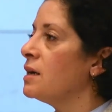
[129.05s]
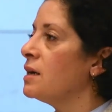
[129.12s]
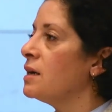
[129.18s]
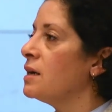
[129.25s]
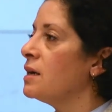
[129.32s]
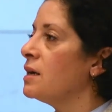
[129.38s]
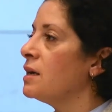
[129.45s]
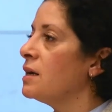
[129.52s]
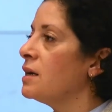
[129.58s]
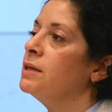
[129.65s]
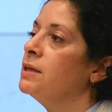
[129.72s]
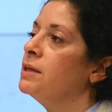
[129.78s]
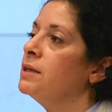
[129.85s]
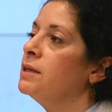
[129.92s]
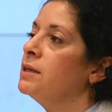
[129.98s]
we try to
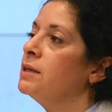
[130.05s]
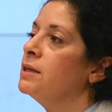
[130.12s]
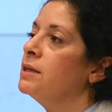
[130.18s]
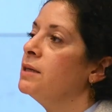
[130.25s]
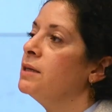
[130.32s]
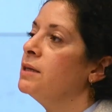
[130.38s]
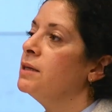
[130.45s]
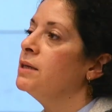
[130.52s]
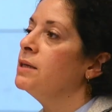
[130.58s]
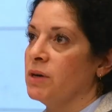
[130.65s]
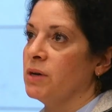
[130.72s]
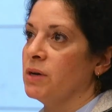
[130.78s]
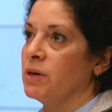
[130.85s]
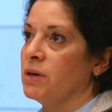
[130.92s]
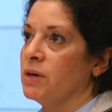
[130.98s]
look at the
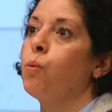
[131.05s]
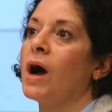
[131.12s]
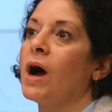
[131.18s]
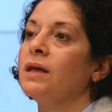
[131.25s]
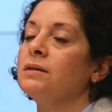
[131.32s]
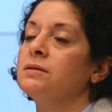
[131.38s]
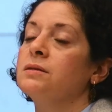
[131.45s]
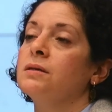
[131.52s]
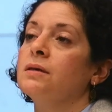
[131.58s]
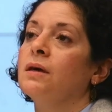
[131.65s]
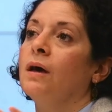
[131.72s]
determinants, what